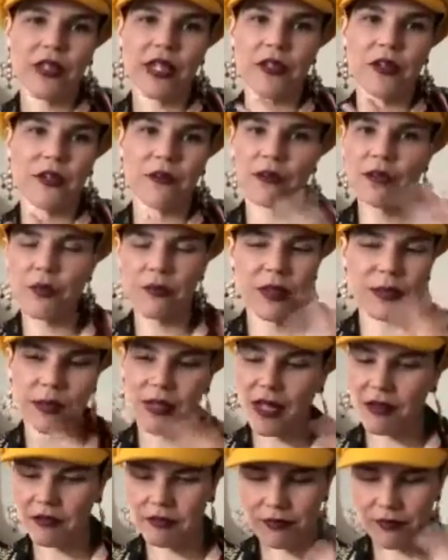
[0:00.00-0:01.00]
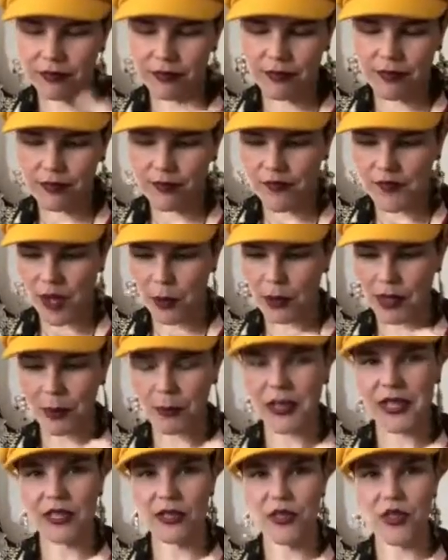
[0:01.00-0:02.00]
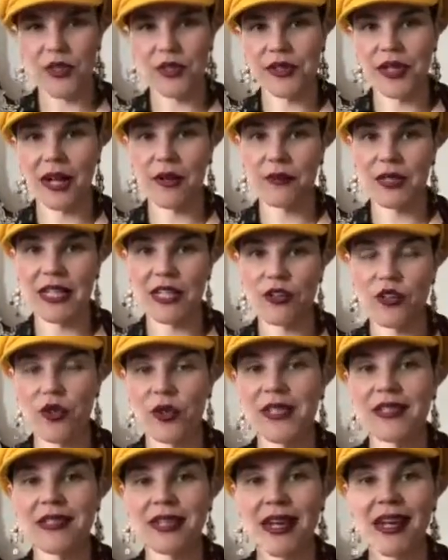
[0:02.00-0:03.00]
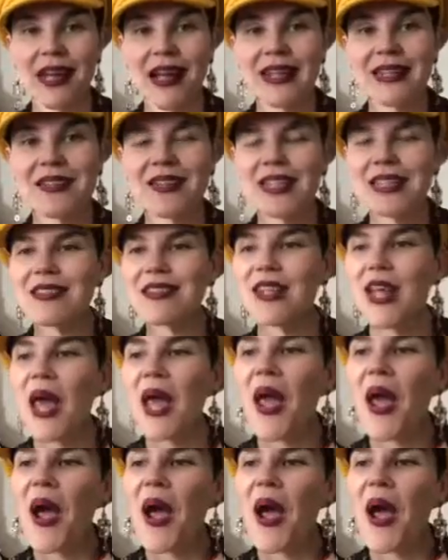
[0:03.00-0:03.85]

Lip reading: I know some people have varying opinions on it. I really enjoyed it, I liked it.